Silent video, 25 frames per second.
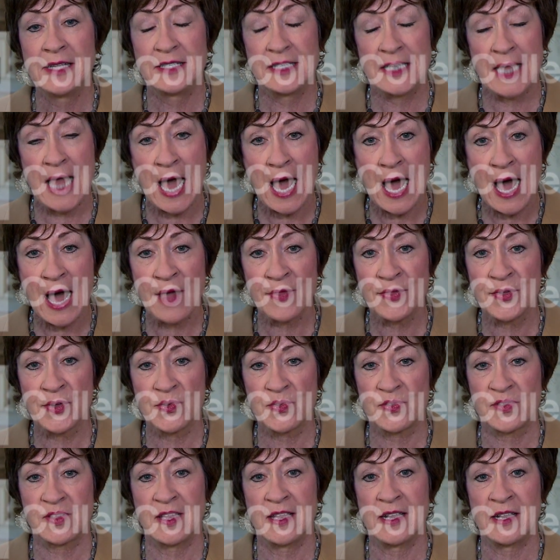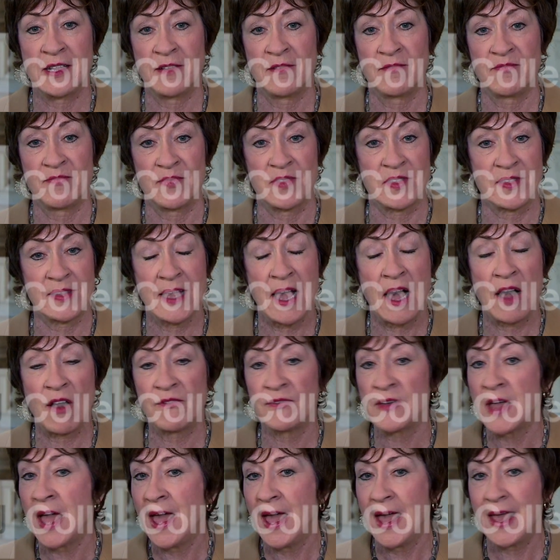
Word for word: to others and himself